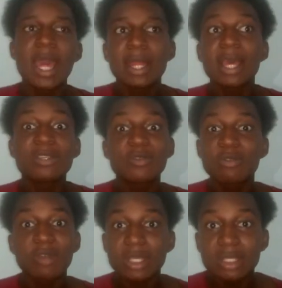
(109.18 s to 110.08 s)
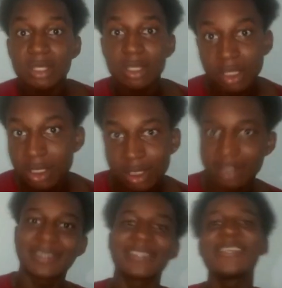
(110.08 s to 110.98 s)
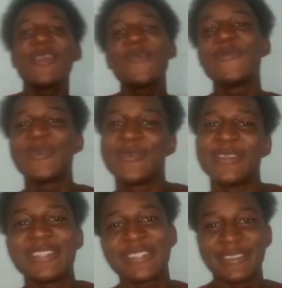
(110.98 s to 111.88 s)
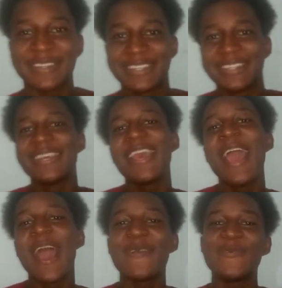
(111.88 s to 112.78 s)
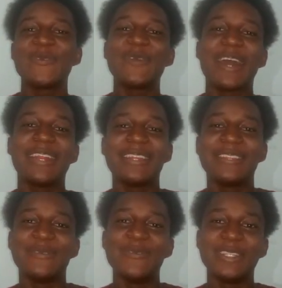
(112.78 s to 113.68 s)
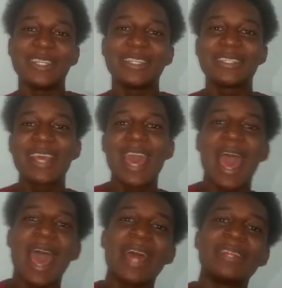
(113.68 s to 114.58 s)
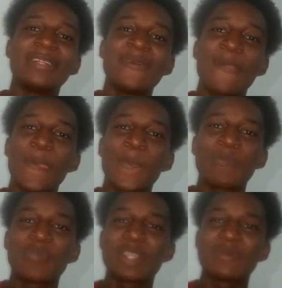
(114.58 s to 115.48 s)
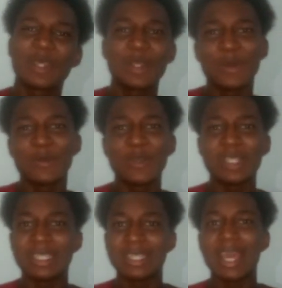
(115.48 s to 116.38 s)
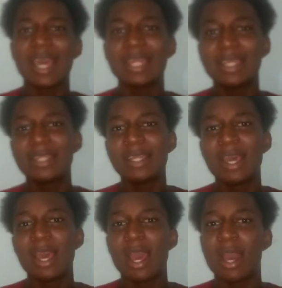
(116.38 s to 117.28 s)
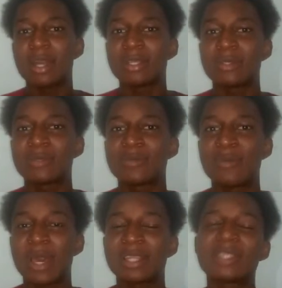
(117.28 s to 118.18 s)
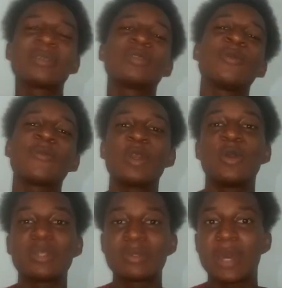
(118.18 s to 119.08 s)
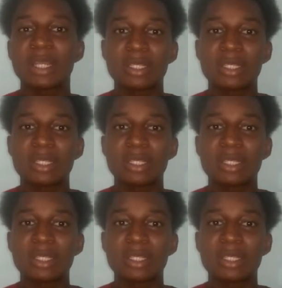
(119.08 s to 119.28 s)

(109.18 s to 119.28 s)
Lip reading: that's so crazy. But being serious, Apple added the widgets. And speaking of widgets, they added something called Smart